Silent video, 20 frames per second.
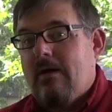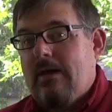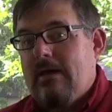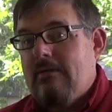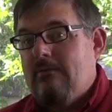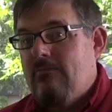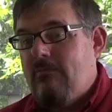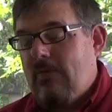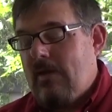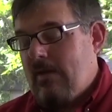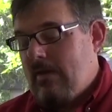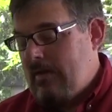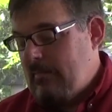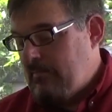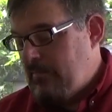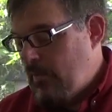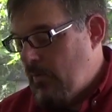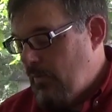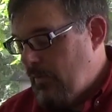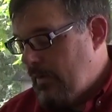is very
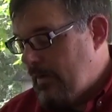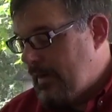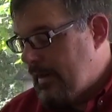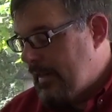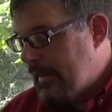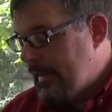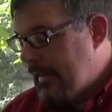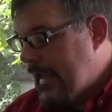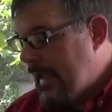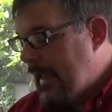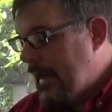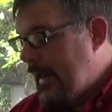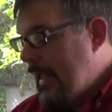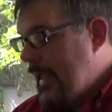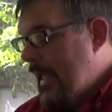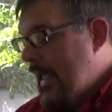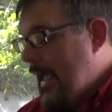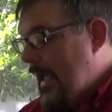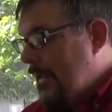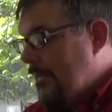important in that.
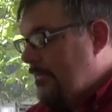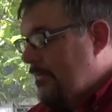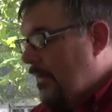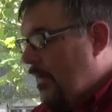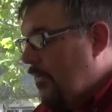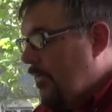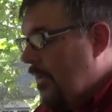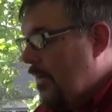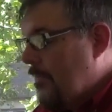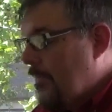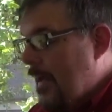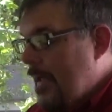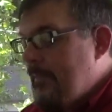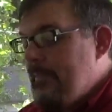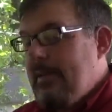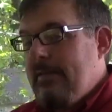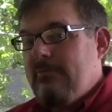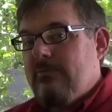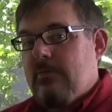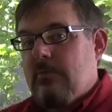And so there may
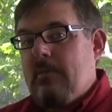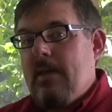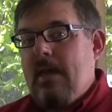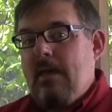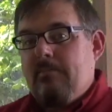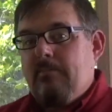be some